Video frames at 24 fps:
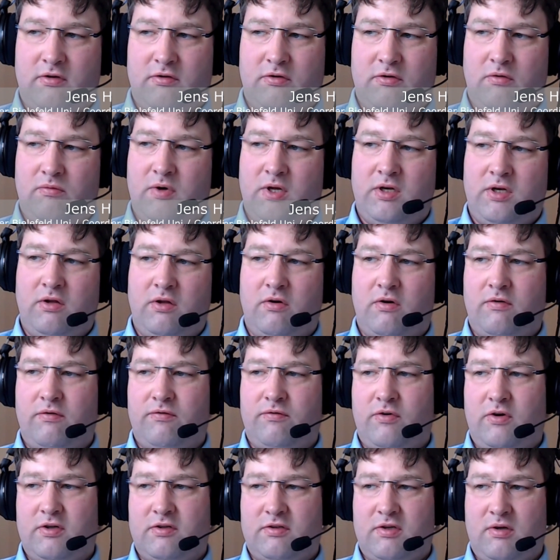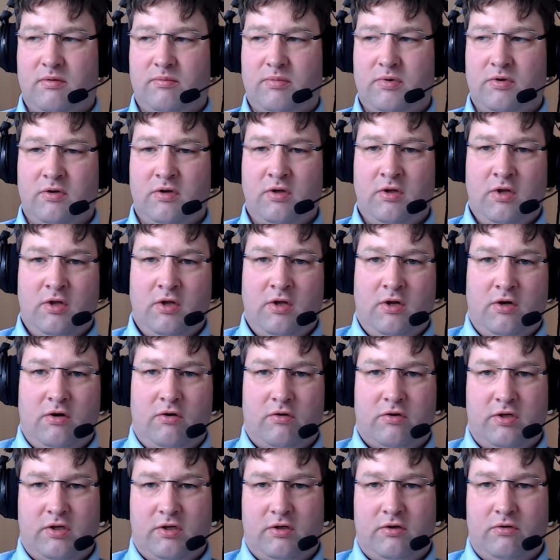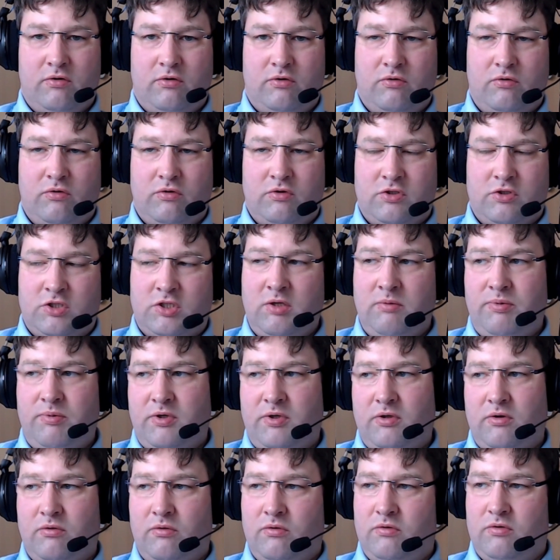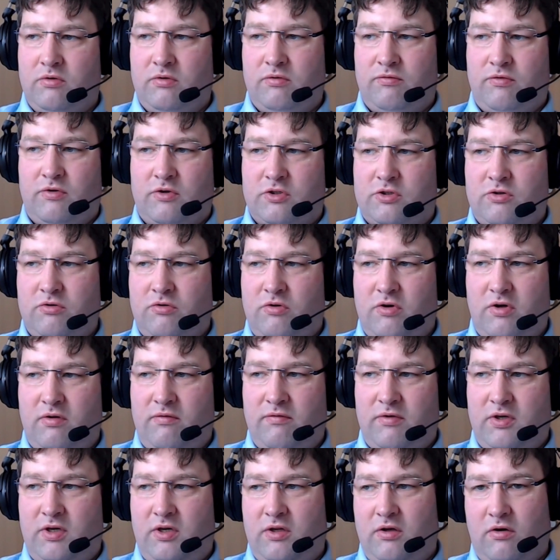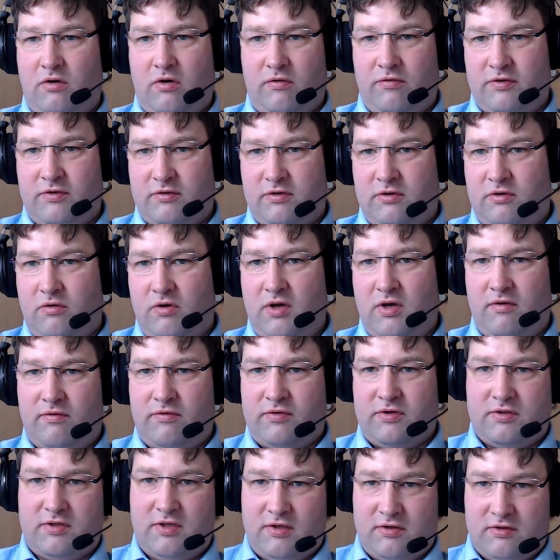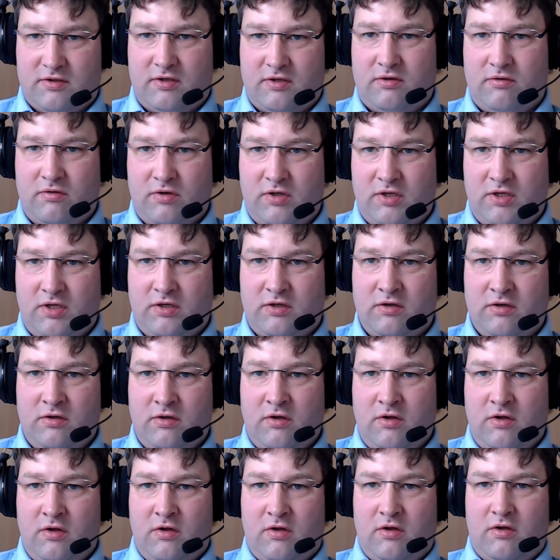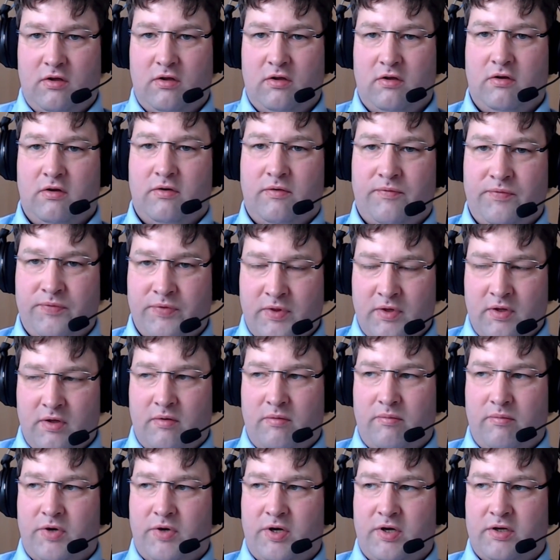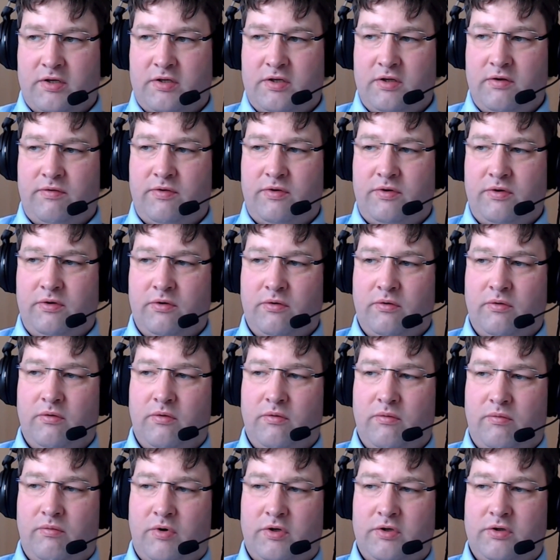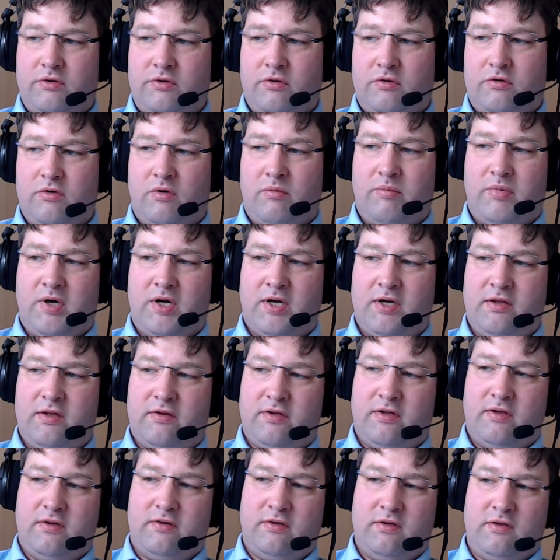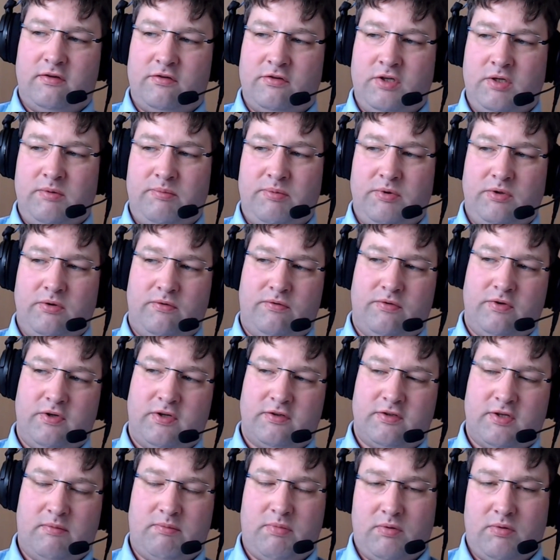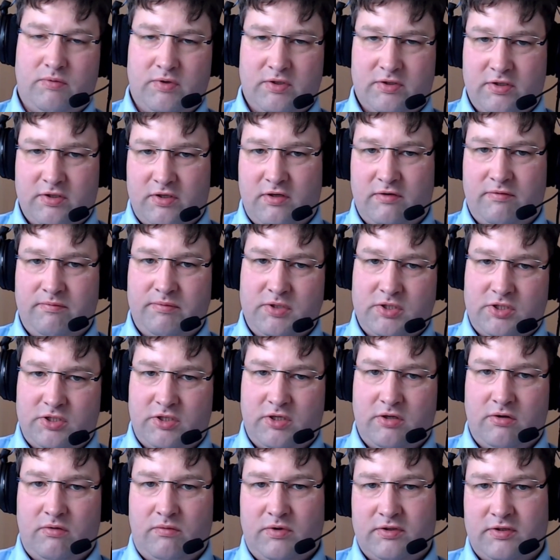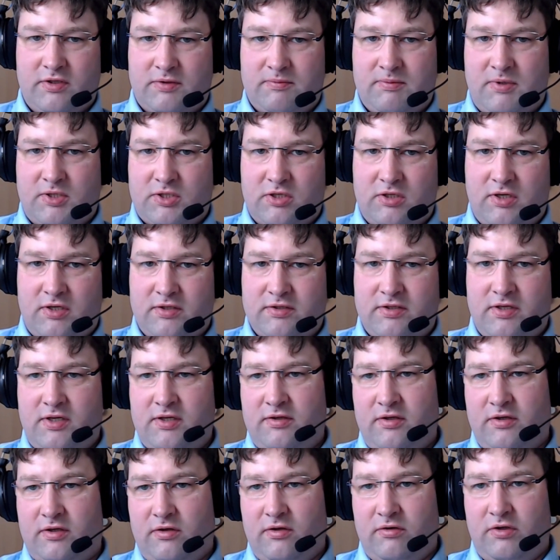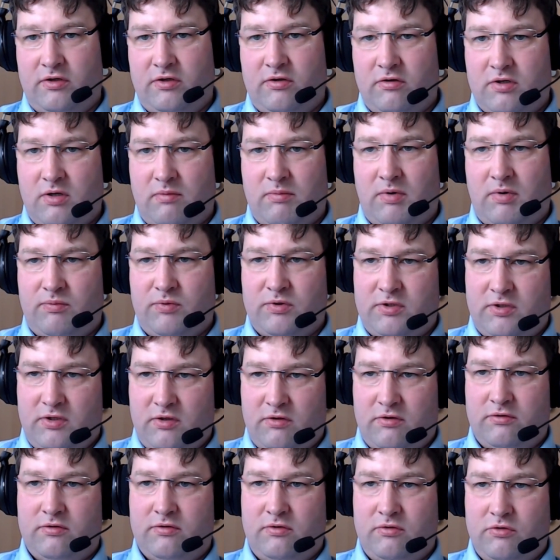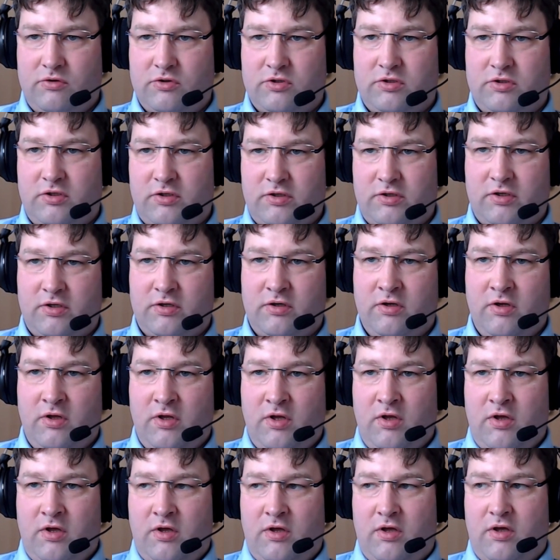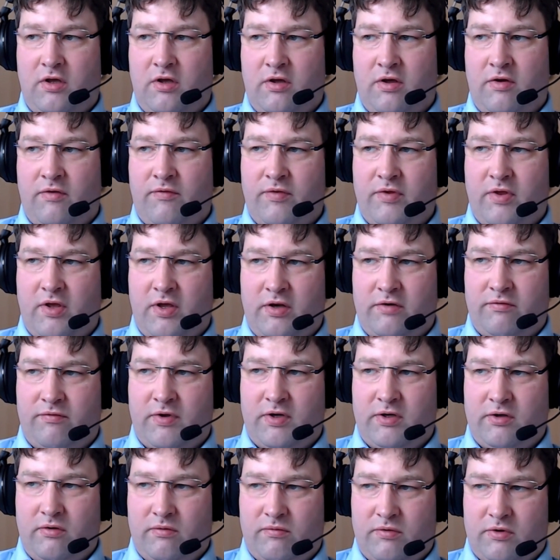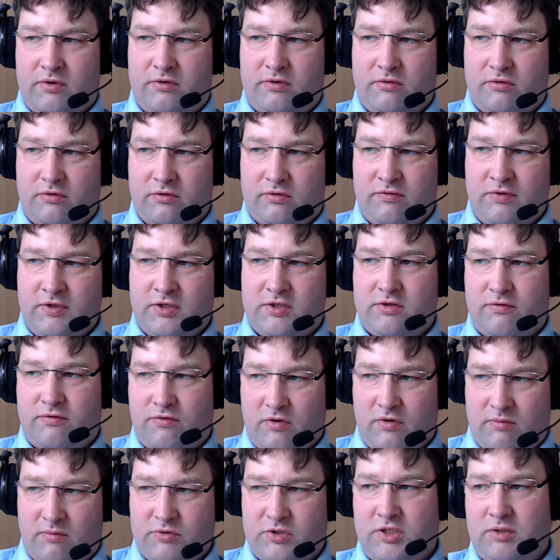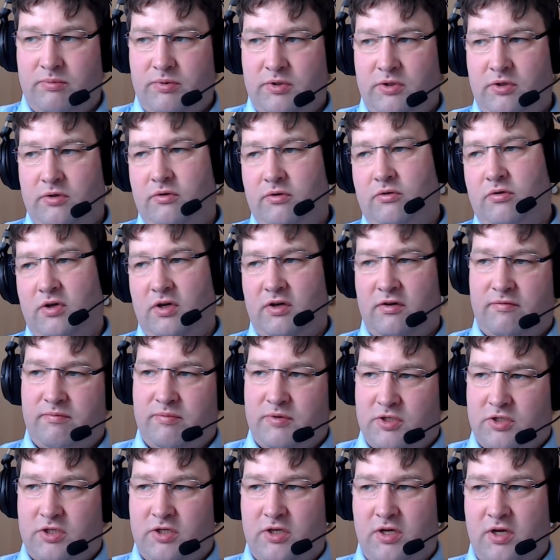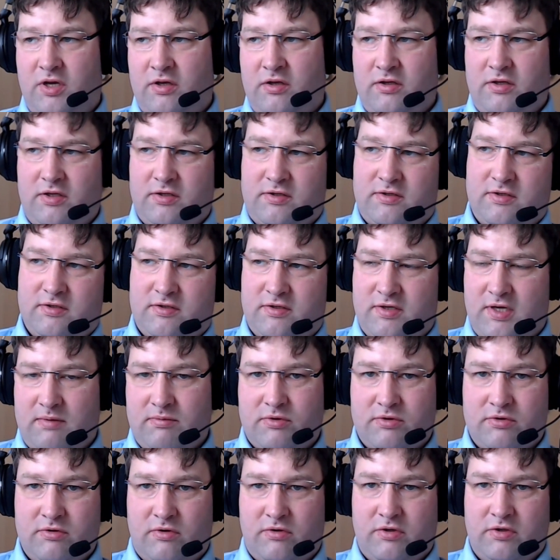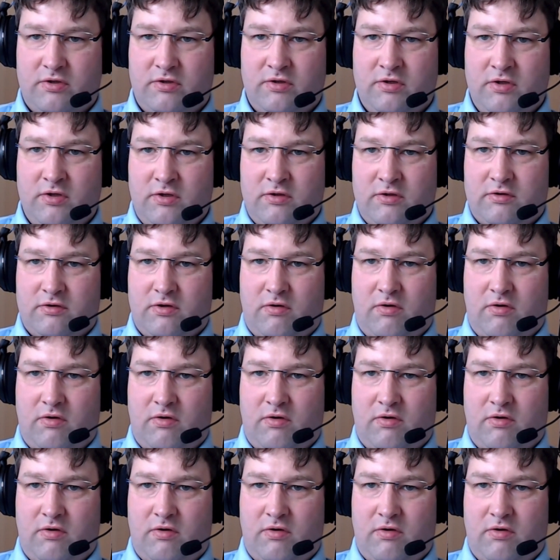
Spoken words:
So when you are, for example, looking to do GPU, for sure NVIDIA offers you everything that you need. Mm-hmm. But if you want to combine then this GPU, for example, with an FPGA or with a specialized ASIC, you need to come up with your own solution again. Okay. And when you want to switch from GPU to FPGA, it's the same story. Okay.